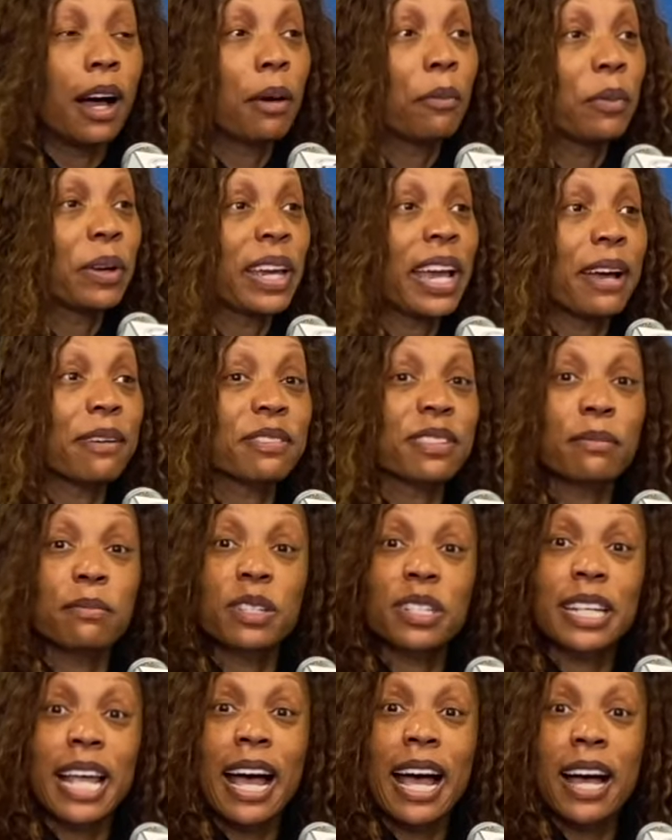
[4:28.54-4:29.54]
We have some
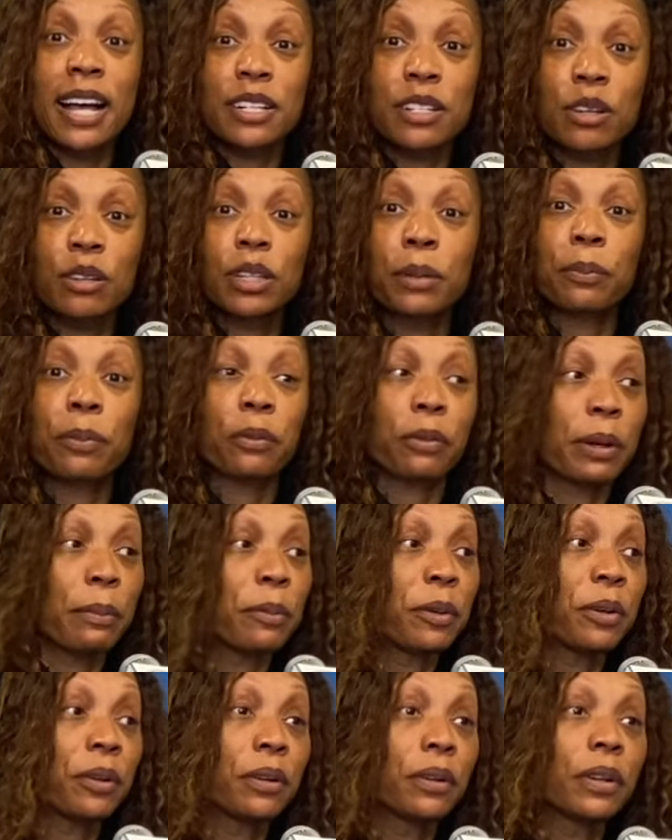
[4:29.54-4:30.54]
size on the
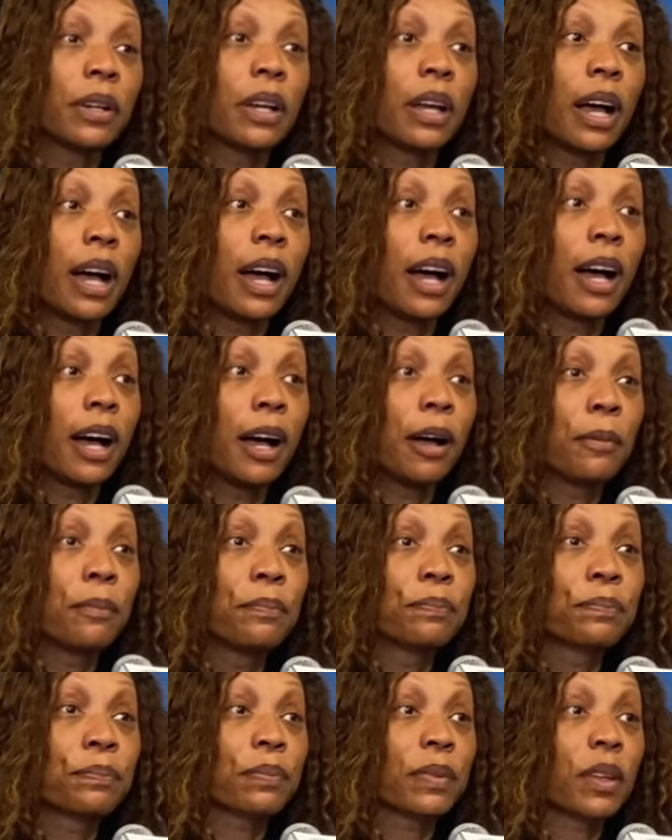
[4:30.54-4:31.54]
perimeter
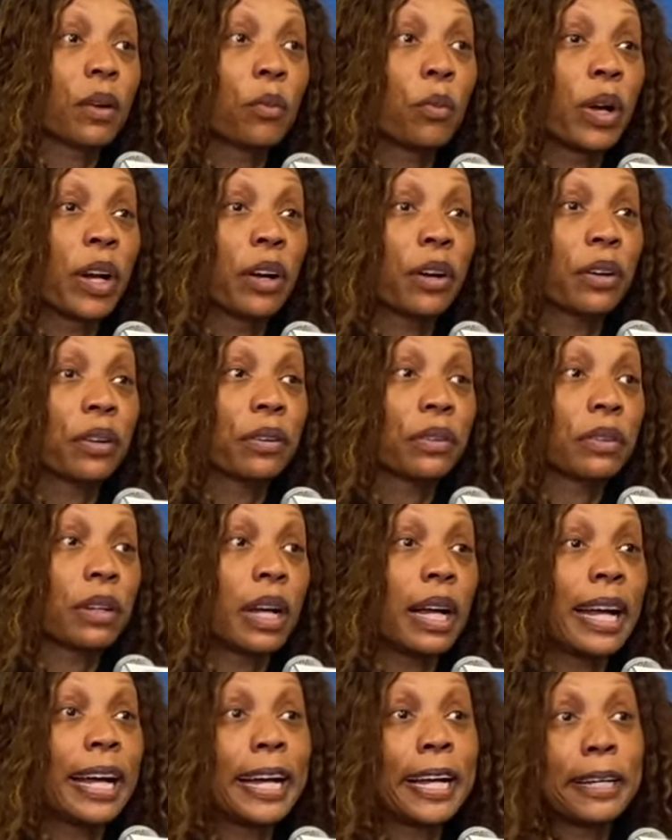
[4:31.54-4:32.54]
where,
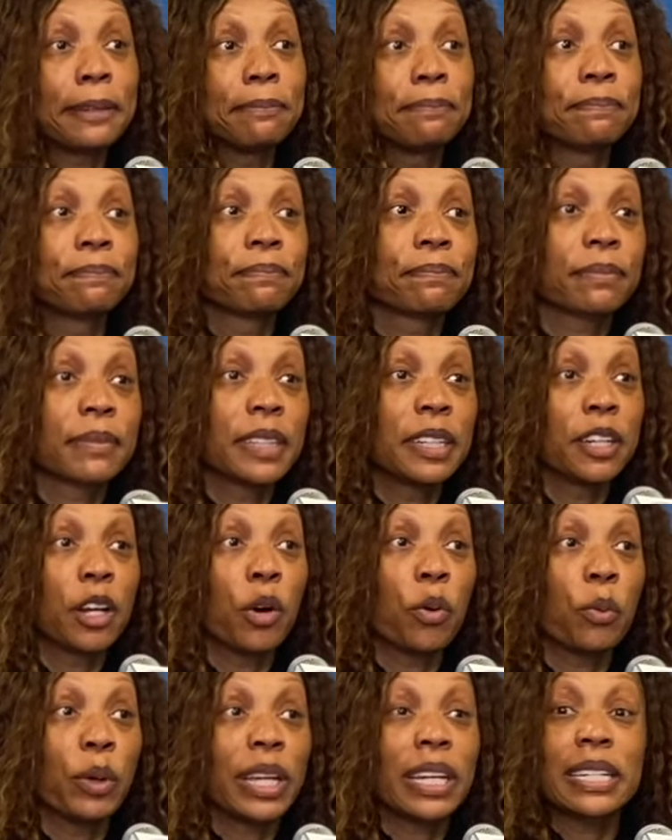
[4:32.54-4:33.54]
you know,
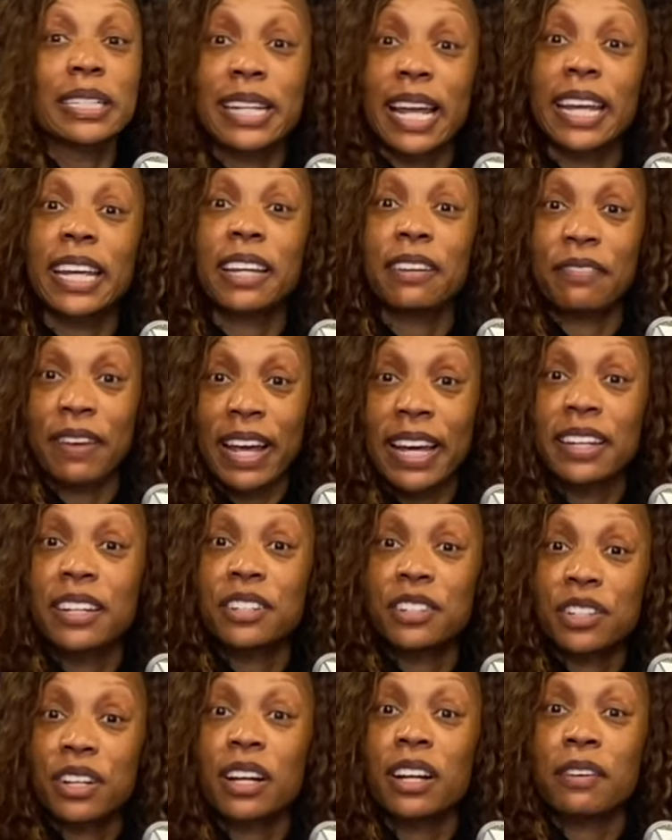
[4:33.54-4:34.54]
we can take
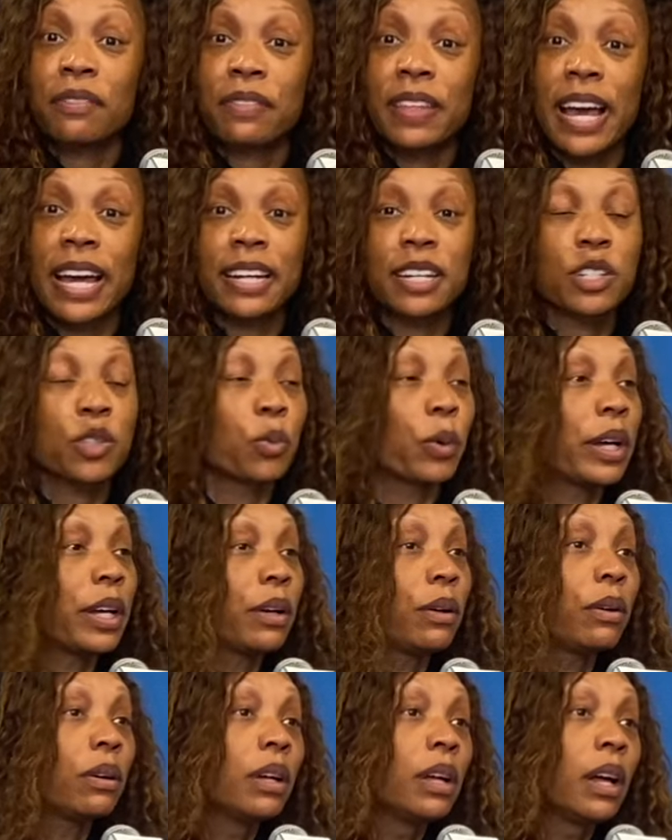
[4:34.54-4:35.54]
advantage of that as
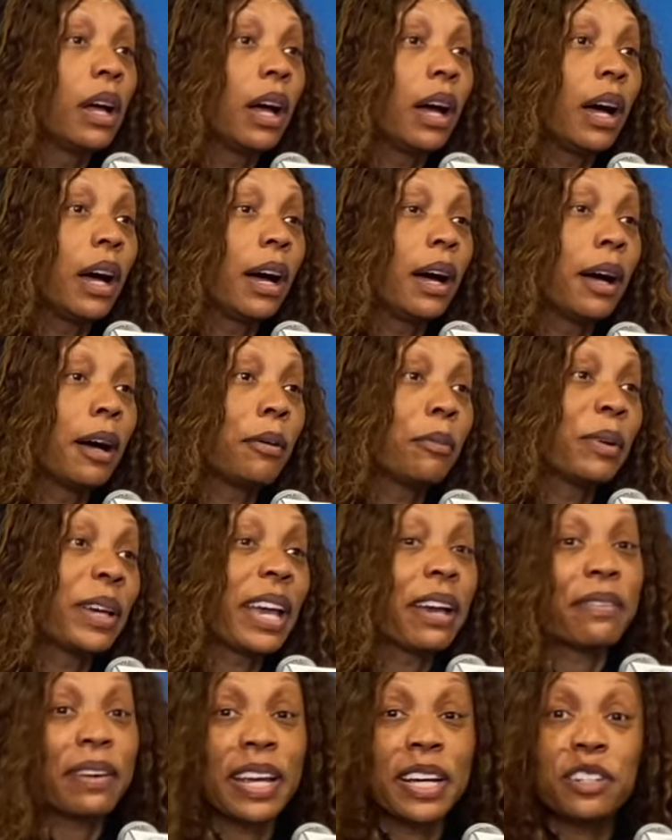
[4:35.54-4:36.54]
well. We
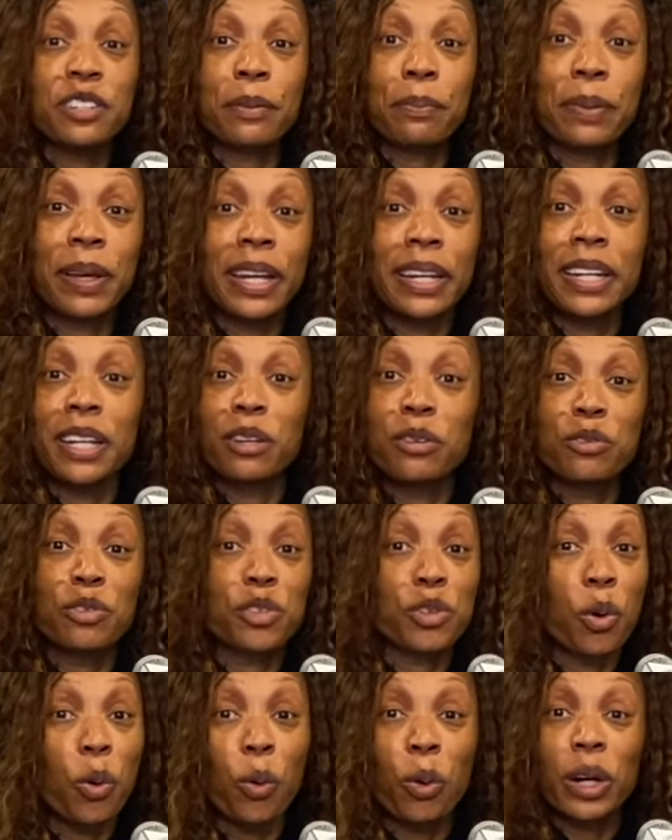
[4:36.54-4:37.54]
have Asia Petty who's
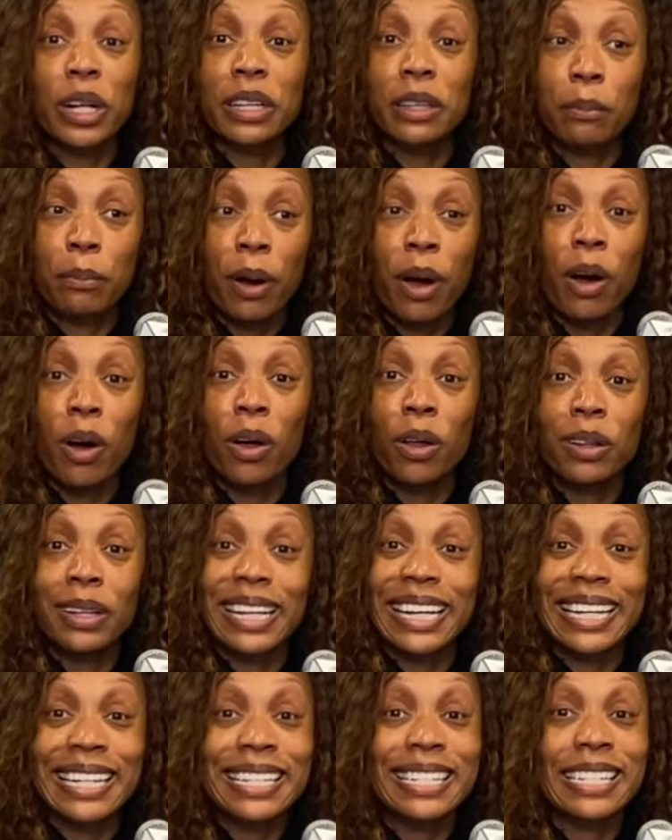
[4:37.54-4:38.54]
scoring the ball
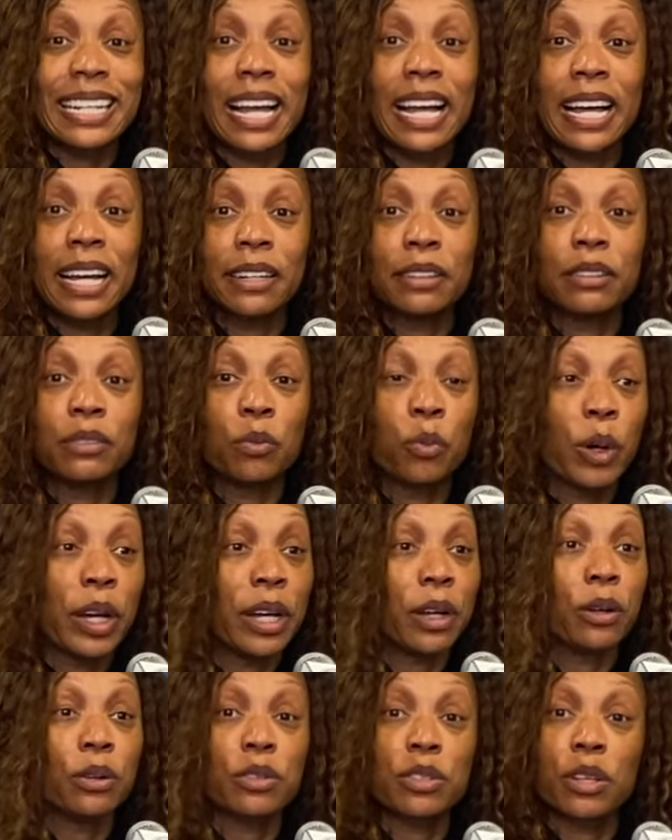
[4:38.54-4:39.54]
inside
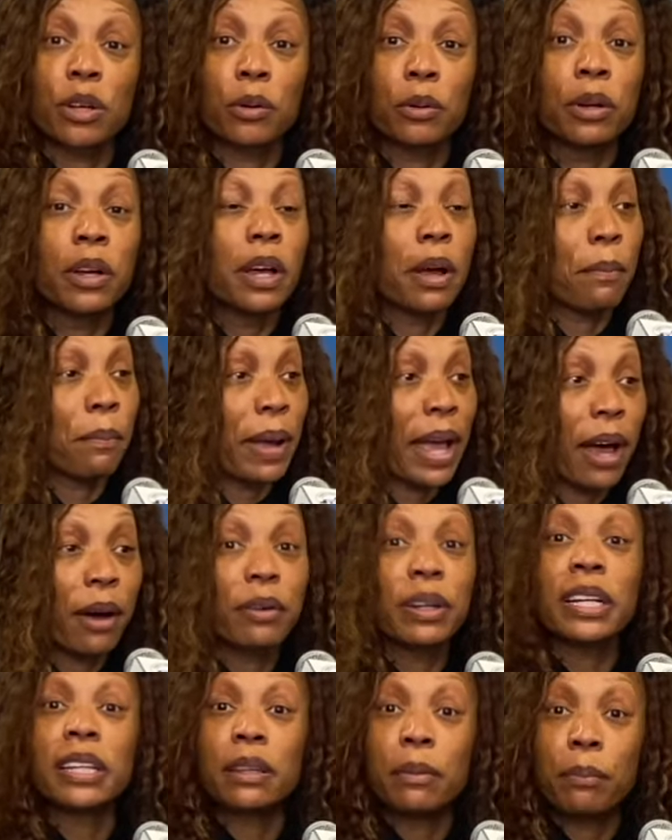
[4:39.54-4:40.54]
well, so
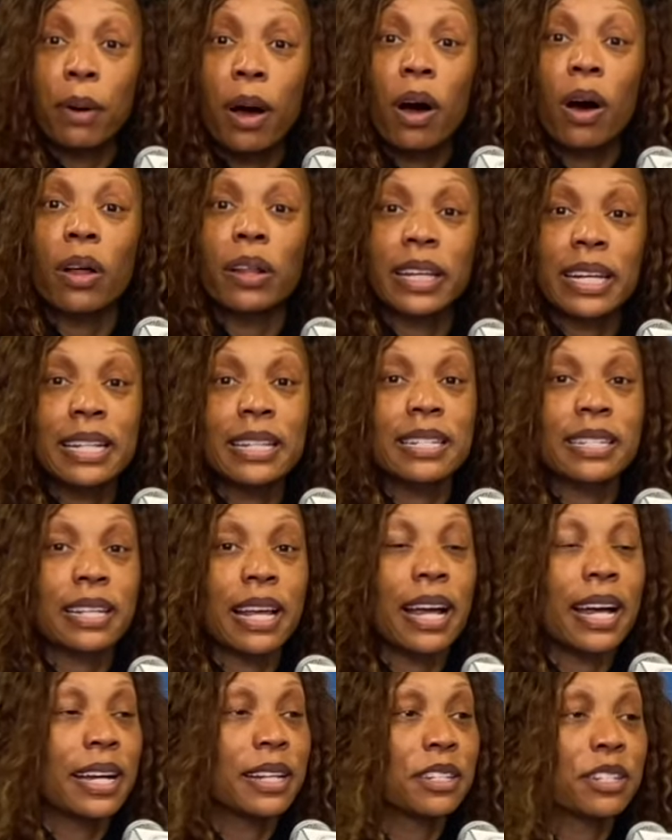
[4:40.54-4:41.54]
pounding the ball
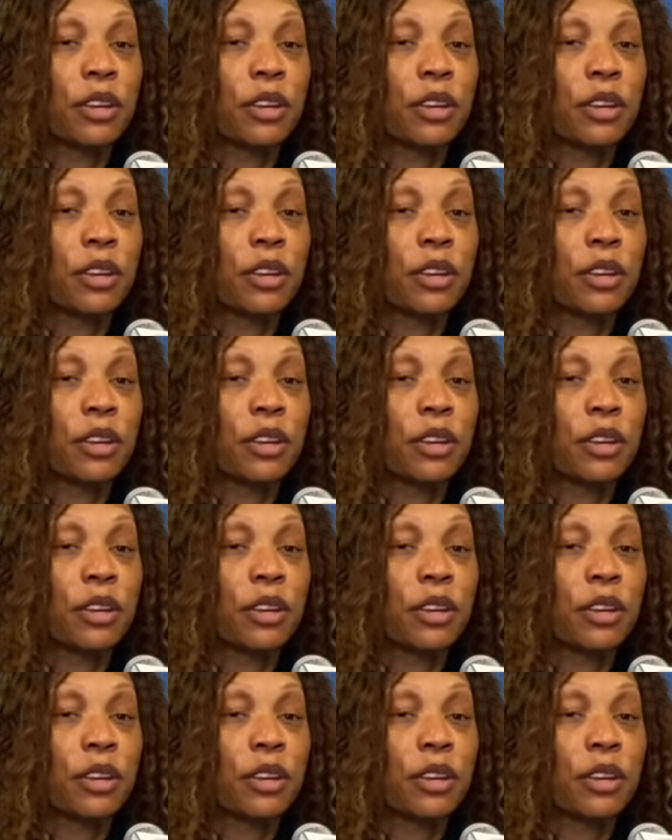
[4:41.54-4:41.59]
inside.